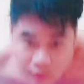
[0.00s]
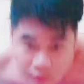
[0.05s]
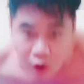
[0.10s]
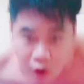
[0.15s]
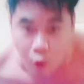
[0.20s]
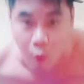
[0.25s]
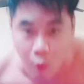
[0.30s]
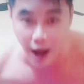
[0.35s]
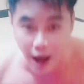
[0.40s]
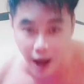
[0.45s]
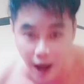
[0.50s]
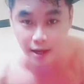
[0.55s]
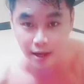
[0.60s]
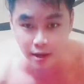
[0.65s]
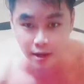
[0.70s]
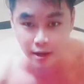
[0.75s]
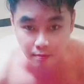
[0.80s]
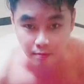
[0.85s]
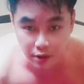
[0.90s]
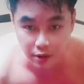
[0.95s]
Why?
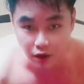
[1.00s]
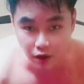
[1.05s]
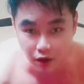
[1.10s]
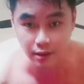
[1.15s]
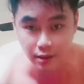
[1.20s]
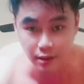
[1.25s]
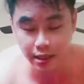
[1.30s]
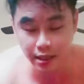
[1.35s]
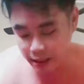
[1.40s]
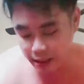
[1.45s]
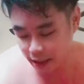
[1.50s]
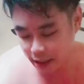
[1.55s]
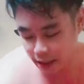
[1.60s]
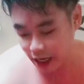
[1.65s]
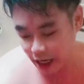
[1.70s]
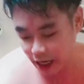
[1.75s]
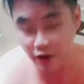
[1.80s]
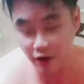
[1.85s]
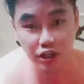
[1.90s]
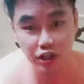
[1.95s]
Because the
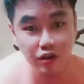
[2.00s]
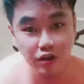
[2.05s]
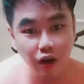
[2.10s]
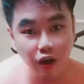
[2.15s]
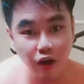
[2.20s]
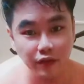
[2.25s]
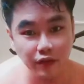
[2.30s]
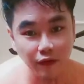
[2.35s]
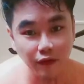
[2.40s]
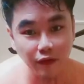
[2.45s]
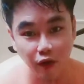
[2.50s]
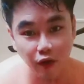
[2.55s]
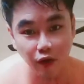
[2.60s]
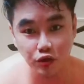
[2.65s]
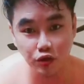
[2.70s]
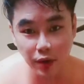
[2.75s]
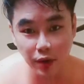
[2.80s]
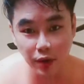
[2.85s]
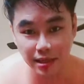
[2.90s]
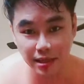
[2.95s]
direction of the
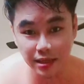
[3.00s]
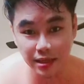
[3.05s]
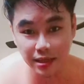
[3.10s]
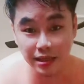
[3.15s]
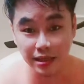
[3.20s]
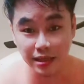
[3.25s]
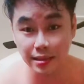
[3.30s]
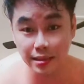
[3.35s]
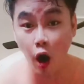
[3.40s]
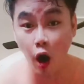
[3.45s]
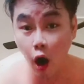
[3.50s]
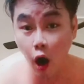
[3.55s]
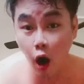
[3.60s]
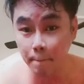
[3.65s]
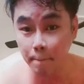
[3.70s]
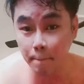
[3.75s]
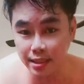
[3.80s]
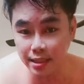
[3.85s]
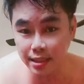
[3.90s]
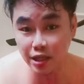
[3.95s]
force you exert is
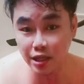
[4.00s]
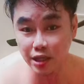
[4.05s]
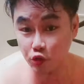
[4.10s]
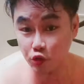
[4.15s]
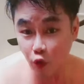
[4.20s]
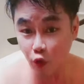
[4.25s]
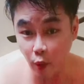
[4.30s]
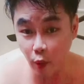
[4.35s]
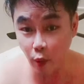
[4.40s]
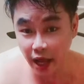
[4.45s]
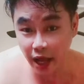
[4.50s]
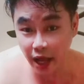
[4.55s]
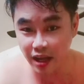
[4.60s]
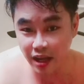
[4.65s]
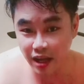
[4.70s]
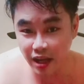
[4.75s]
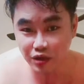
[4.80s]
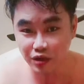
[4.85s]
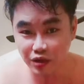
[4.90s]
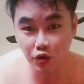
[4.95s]
opposite to your weight.
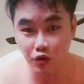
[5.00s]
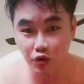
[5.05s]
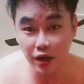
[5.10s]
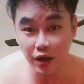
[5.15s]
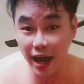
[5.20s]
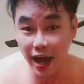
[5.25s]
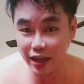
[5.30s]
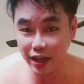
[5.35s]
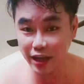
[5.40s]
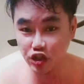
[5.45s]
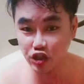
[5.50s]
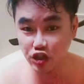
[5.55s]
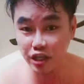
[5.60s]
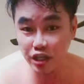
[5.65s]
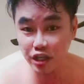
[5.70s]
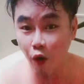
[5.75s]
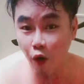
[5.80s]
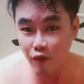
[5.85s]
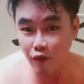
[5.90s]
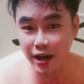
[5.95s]
So you are
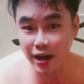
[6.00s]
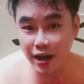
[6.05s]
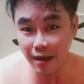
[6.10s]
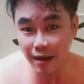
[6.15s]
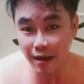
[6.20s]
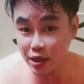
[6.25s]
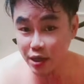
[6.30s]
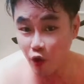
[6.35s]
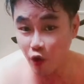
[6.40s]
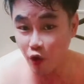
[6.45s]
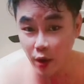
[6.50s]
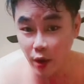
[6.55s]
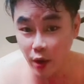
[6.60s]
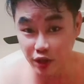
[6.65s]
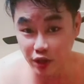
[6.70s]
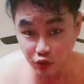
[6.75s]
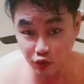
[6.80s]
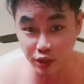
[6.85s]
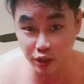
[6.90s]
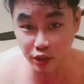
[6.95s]
actually overcoming your weight
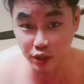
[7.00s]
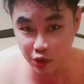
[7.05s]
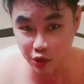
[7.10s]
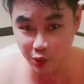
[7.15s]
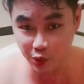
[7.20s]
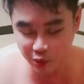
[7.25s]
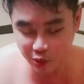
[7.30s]
in doing so.